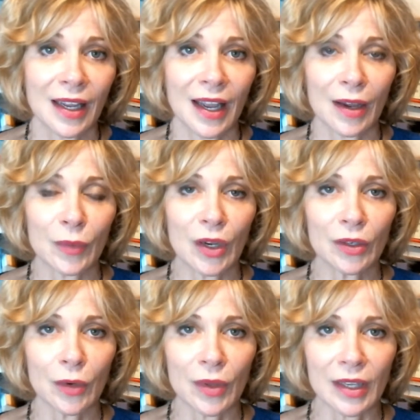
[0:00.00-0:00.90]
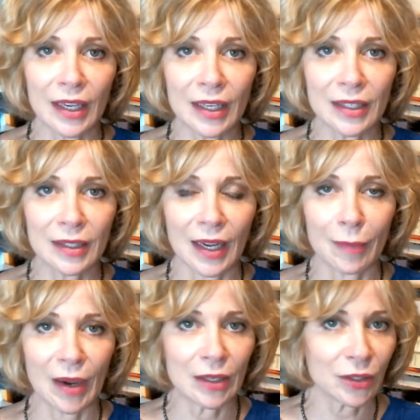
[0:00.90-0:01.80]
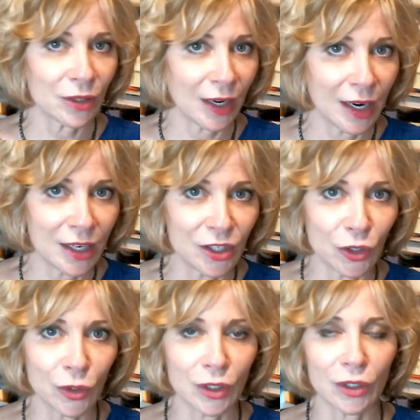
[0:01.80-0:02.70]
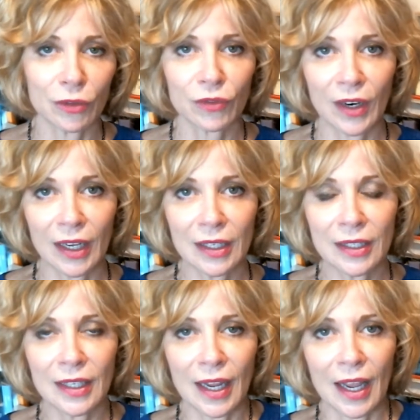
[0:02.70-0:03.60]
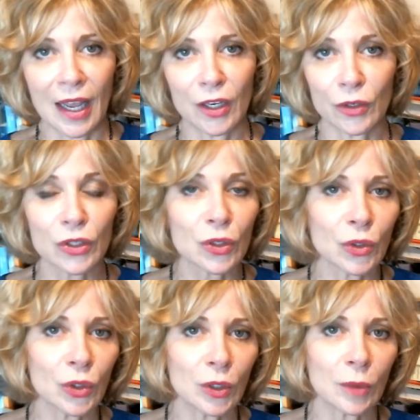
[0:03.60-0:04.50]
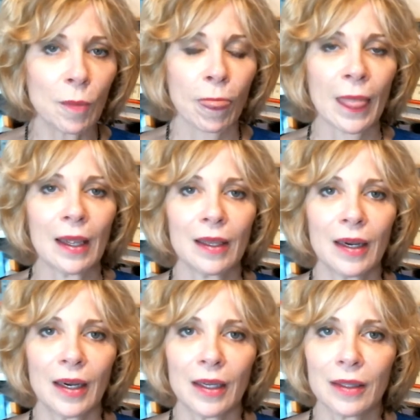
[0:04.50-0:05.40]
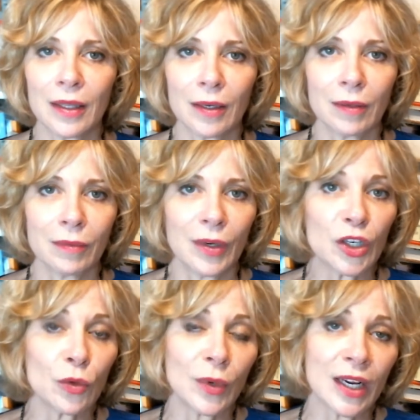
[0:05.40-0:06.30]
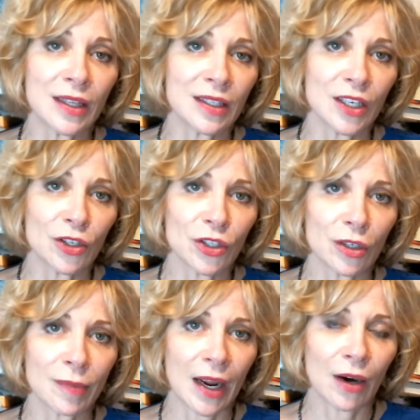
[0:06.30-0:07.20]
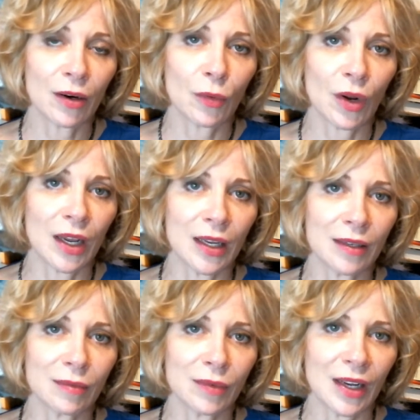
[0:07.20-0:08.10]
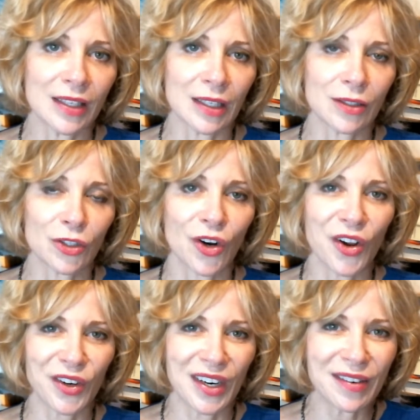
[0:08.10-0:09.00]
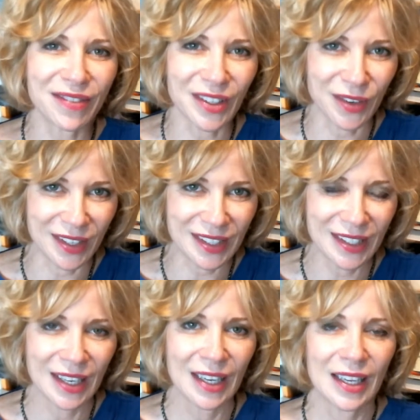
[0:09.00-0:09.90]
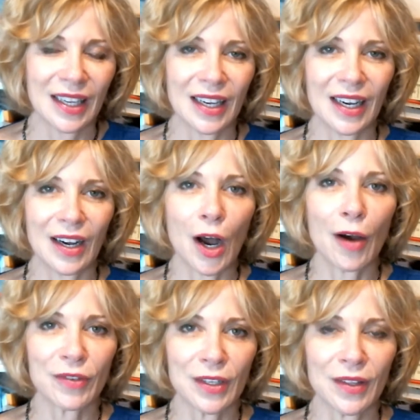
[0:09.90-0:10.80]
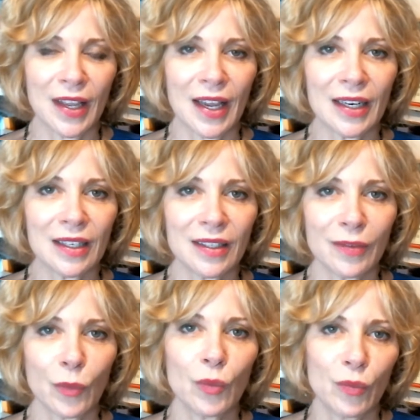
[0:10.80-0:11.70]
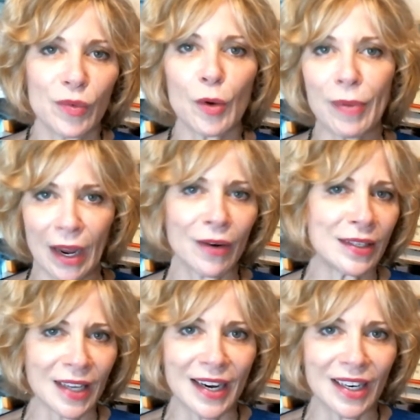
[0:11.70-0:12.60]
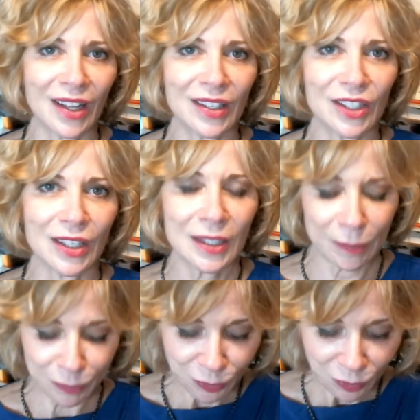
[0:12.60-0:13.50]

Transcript: And we all know with kids, by a certain age, your friends, your school, what you read, the teachers you admire, has a stronger influence often than your parents' ideologies.